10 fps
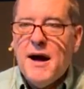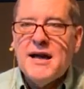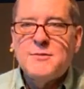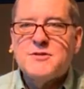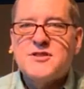
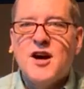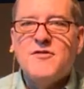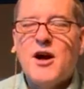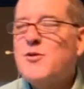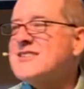by
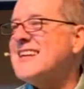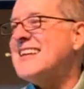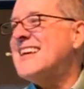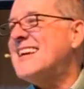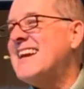himself. I always
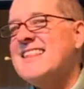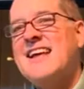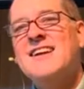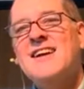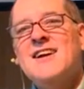get a kick out of
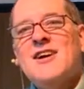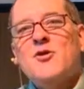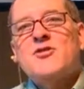that.